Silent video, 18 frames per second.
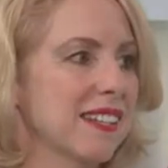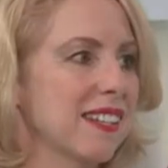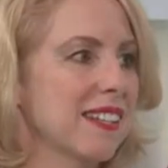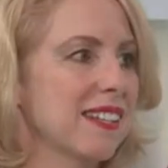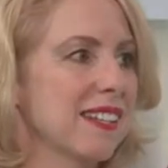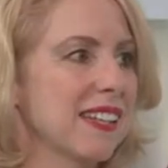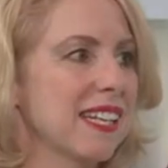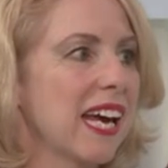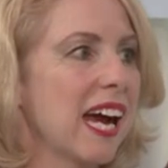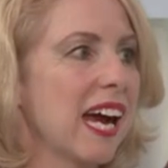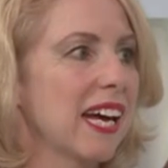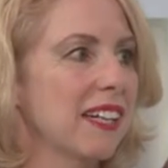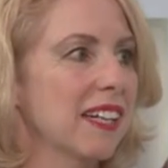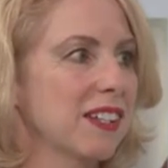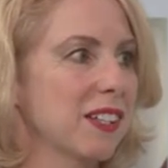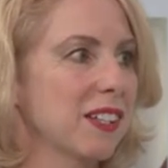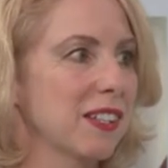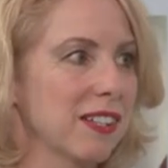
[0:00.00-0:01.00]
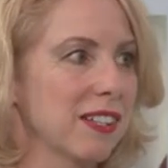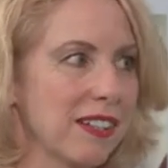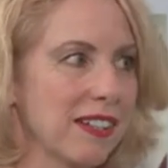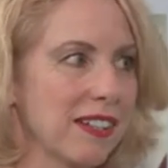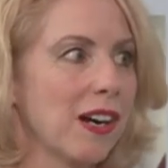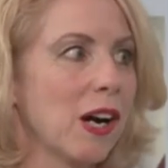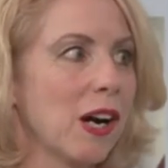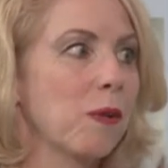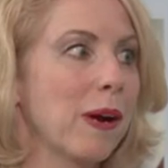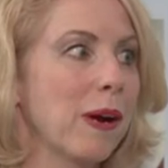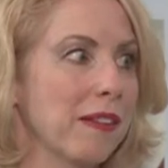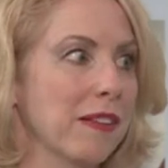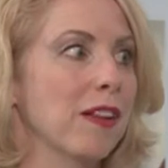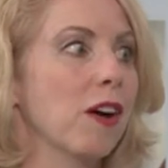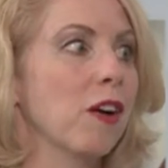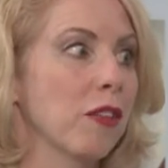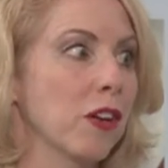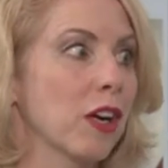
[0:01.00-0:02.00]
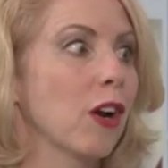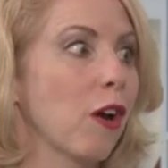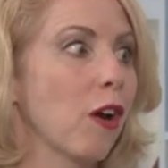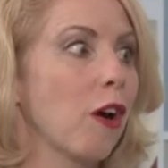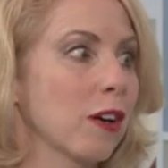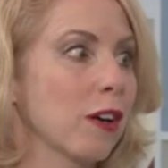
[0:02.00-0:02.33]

is the age around on the clock.